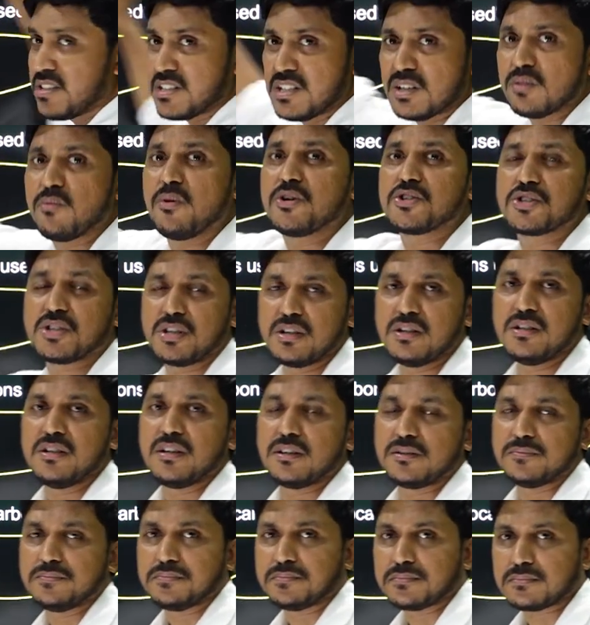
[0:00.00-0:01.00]
is the question
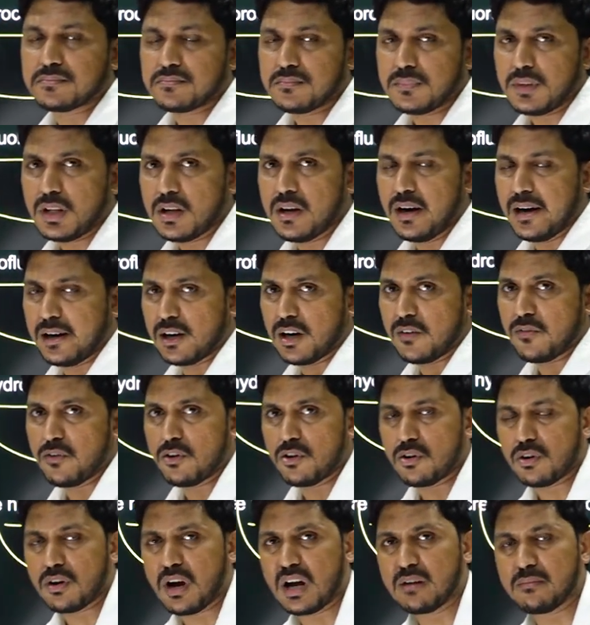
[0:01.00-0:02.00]
here.
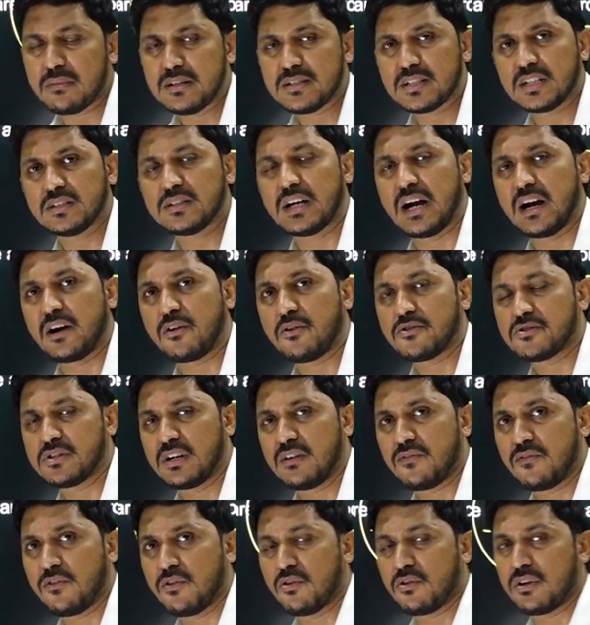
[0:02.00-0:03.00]
Hydrofluorocarbons as
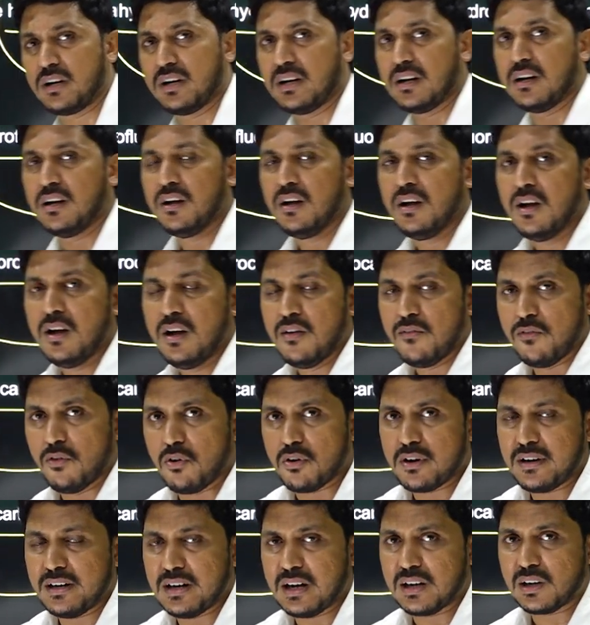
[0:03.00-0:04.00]
hydrogen, fluoride,
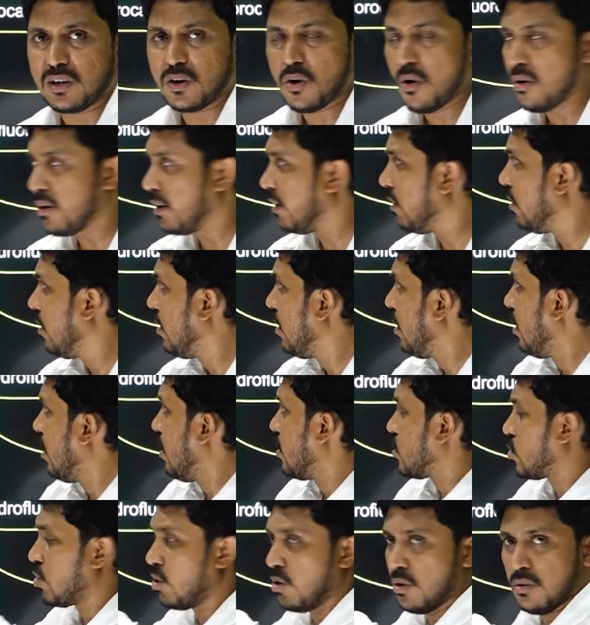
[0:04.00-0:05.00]
fluorine and chlorine.
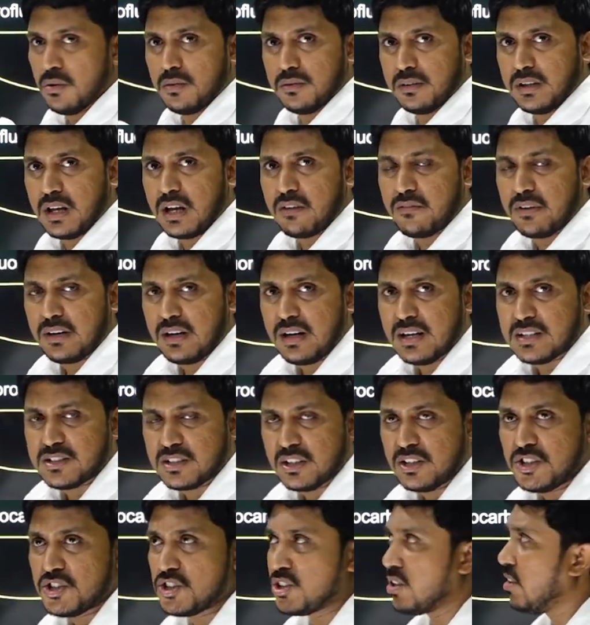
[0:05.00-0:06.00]
So, they are very
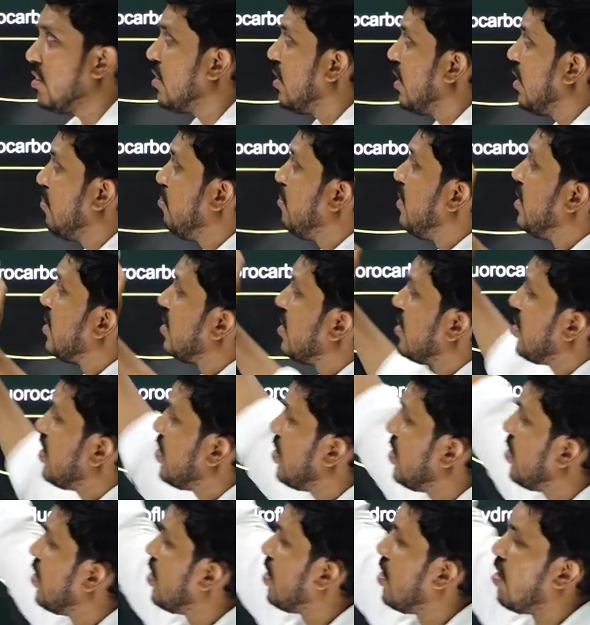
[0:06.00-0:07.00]
essential in
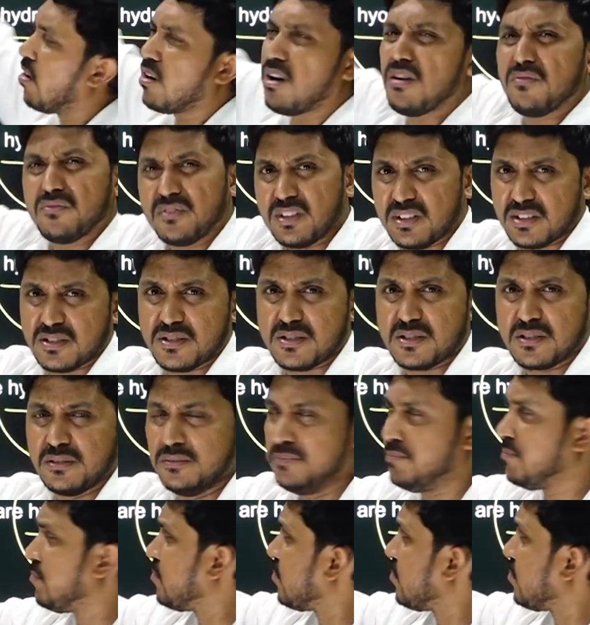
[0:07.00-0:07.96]
making all of this